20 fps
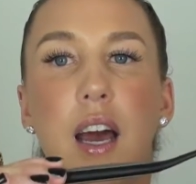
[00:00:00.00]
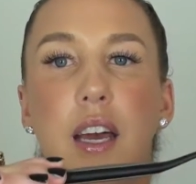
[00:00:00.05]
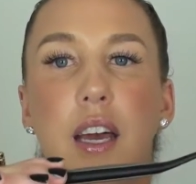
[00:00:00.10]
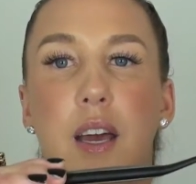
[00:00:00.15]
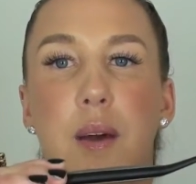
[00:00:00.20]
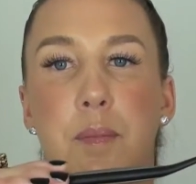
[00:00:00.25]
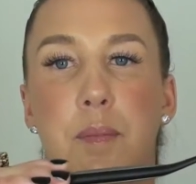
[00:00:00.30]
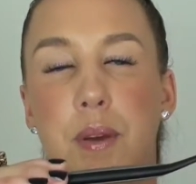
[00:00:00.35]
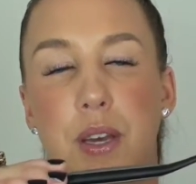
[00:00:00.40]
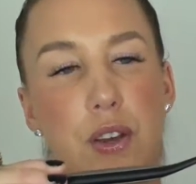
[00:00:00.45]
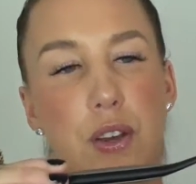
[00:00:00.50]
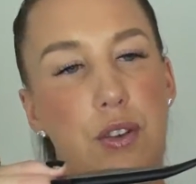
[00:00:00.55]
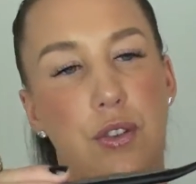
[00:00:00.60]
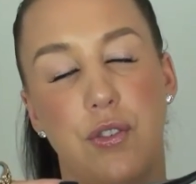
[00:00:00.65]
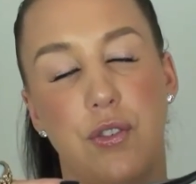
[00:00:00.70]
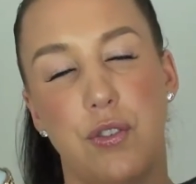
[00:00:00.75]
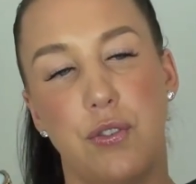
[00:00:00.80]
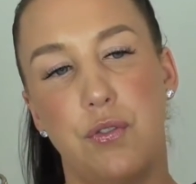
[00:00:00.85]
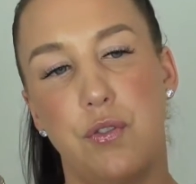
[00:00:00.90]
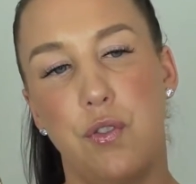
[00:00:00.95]
can be
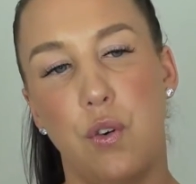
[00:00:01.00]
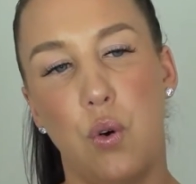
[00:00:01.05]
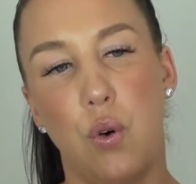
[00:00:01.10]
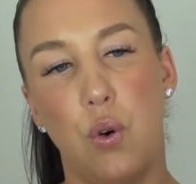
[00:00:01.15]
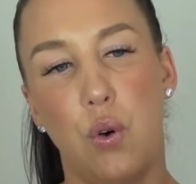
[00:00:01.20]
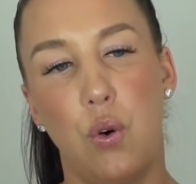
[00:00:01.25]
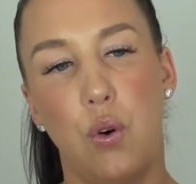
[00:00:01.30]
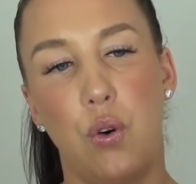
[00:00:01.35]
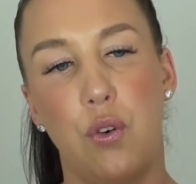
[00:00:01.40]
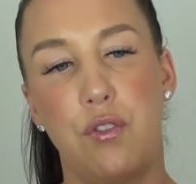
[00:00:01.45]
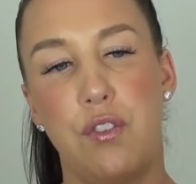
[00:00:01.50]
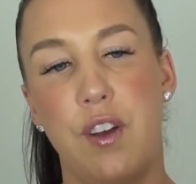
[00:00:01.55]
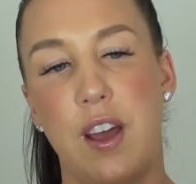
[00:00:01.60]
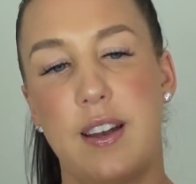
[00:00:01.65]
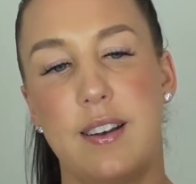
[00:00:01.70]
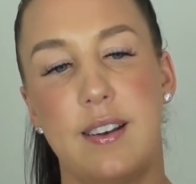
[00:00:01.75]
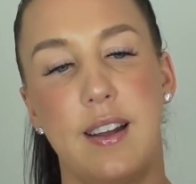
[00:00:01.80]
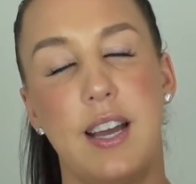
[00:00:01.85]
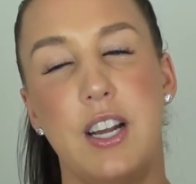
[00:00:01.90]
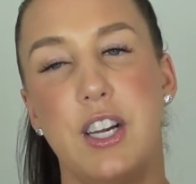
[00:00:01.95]
used for
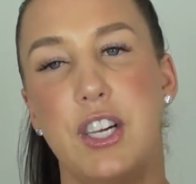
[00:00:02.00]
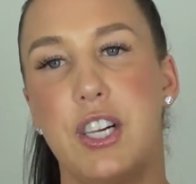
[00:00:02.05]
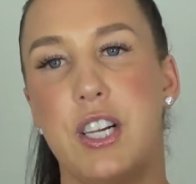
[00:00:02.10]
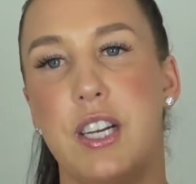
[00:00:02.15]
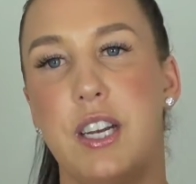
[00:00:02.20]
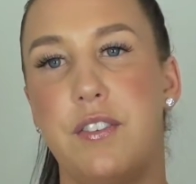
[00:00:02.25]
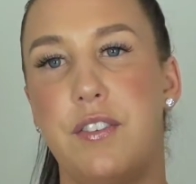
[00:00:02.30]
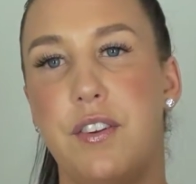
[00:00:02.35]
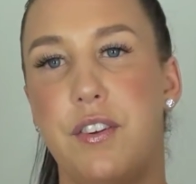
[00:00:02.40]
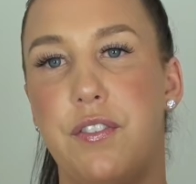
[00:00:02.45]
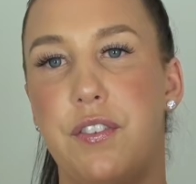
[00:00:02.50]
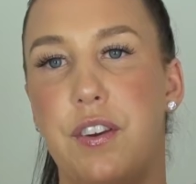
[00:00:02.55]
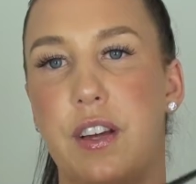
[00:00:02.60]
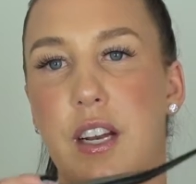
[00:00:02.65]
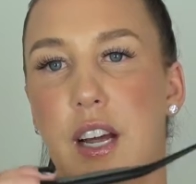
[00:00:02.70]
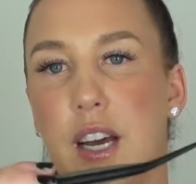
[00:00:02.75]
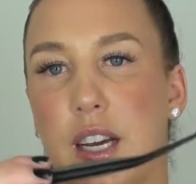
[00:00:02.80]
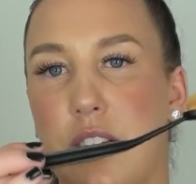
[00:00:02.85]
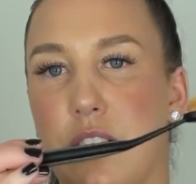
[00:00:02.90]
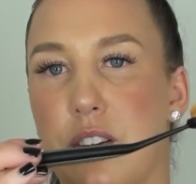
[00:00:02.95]
foundation if you feel
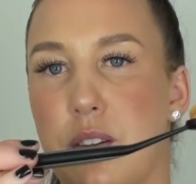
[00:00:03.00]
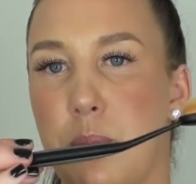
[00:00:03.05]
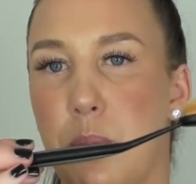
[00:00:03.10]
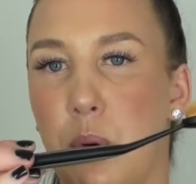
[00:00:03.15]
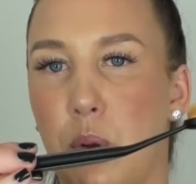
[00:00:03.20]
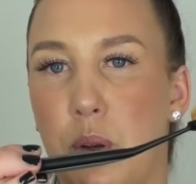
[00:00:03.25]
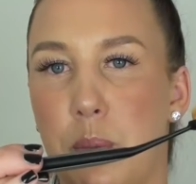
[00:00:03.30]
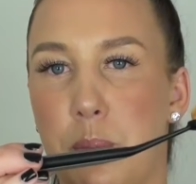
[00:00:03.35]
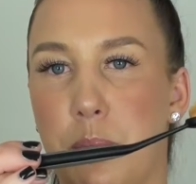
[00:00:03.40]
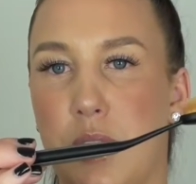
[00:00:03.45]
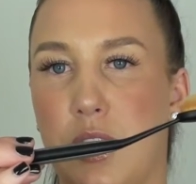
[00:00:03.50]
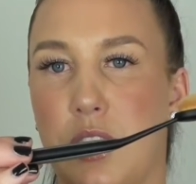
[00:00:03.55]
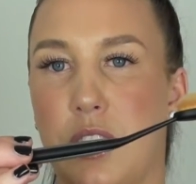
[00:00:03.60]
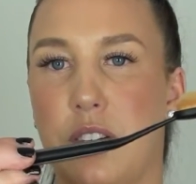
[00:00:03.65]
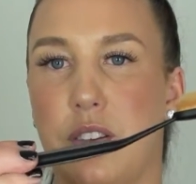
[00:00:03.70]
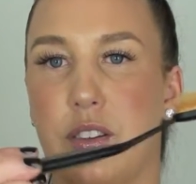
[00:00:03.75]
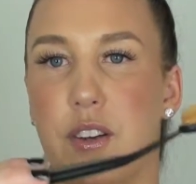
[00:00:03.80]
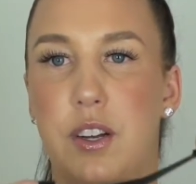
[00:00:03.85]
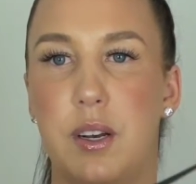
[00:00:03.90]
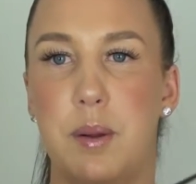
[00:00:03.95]
like a smaller brush
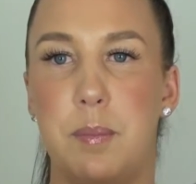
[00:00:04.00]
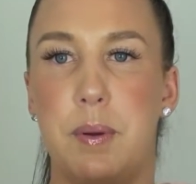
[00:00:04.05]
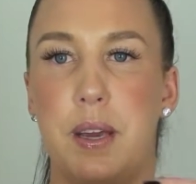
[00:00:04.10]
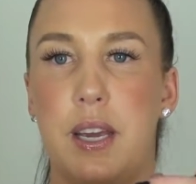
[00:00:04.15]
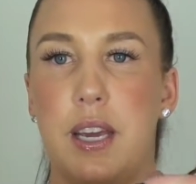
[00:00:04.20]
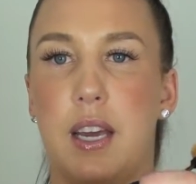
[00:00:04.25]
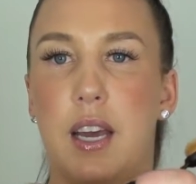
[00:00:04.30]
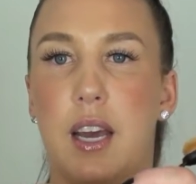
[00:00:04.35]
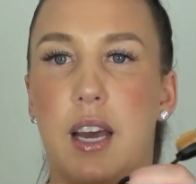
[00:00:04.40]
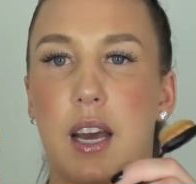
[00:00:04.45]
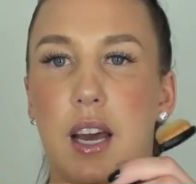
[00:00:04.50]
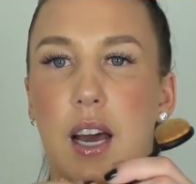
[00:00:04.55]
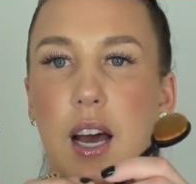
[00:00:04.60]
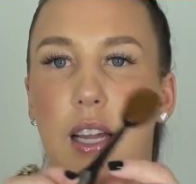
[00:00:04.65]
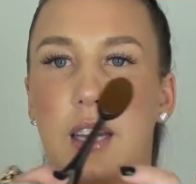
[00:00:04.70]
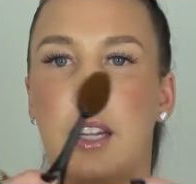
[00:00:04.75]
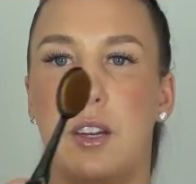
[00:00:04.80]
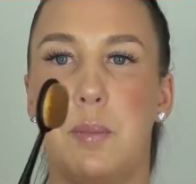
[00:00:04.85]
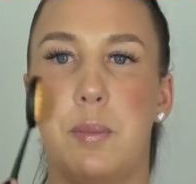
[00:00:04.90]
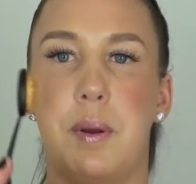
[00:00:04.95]
is going to be
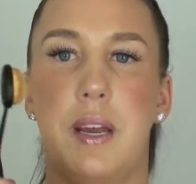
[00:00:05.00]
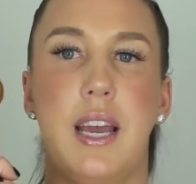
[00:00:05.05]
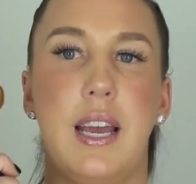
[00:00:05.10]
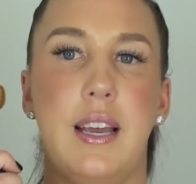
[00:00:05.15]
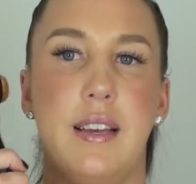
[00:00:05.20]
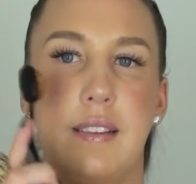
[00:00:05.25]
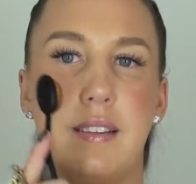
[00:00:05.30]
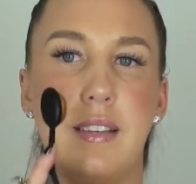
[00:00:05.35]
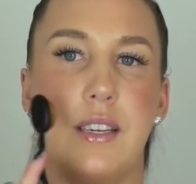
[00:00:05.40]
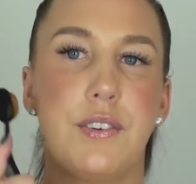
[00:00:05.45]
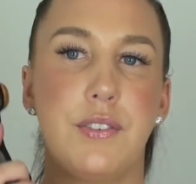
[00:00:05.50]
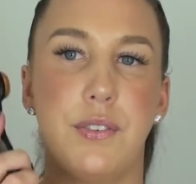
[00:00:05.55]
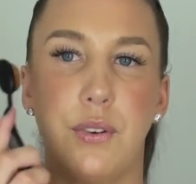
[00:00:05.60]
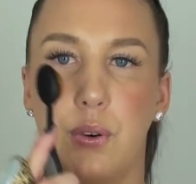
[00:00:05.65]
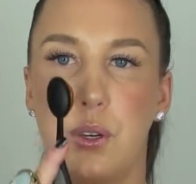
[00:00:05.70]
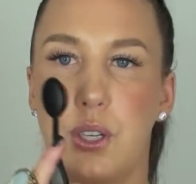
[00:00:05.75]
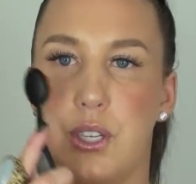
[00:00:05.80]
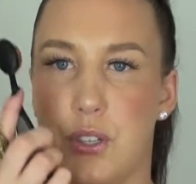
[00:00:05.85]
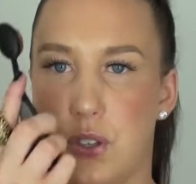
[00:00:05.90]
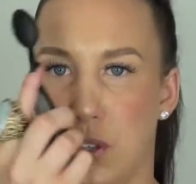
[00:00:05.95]
a little bit easier
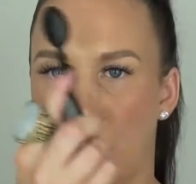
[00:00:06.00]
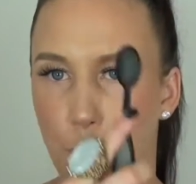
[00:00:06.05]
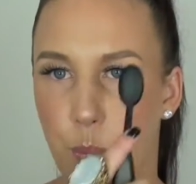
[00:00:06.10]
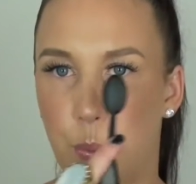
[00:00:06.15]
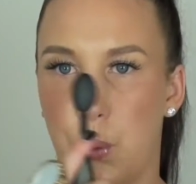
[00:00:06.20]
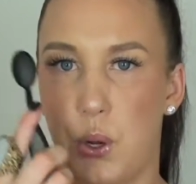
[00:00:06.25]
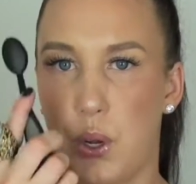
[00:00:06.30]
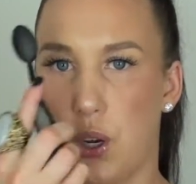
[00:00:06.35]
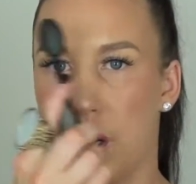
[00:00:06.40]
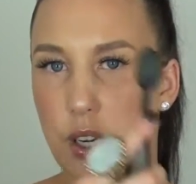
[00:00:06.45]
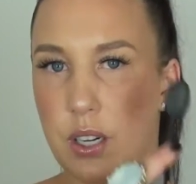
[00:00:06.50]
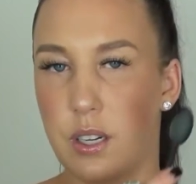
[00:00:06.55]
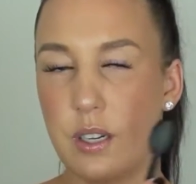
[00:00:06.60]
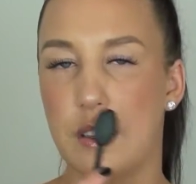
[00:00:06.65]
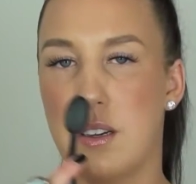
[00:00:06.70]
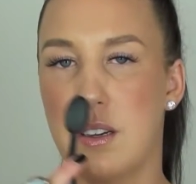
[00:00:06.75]
for you to work